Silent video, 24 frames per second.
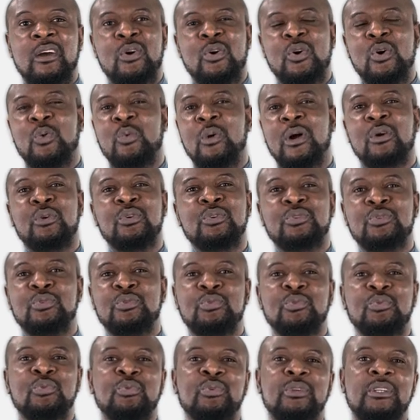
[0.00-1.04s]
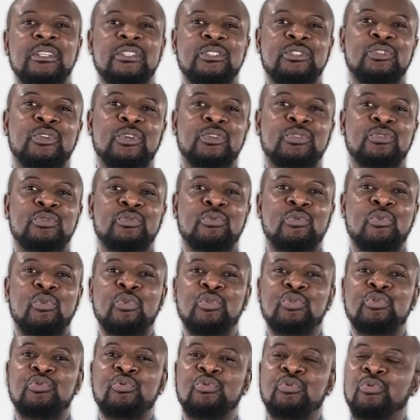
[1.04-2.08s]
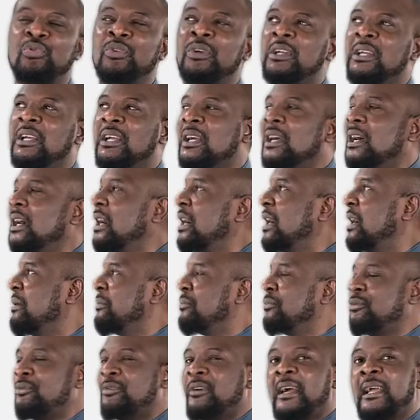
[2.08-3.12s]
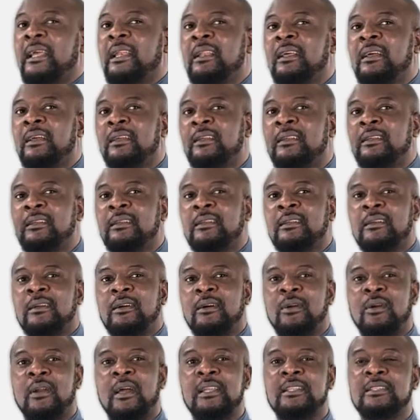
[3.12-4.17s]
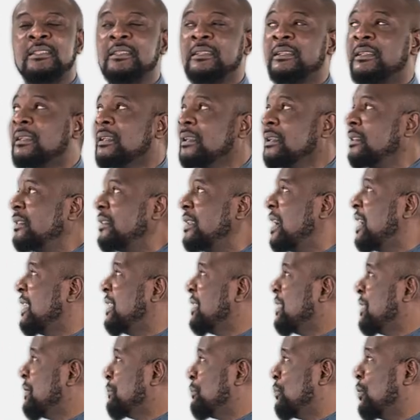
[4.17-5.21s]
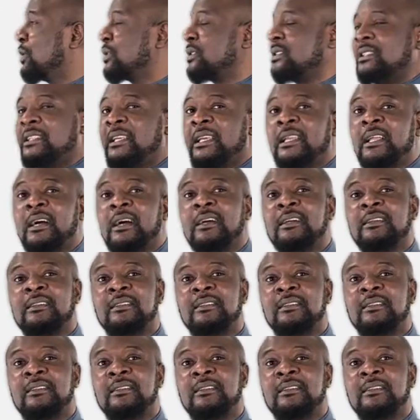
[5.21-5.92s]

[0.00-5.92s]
all we're going to do is just to go to um, file, all right, then import data,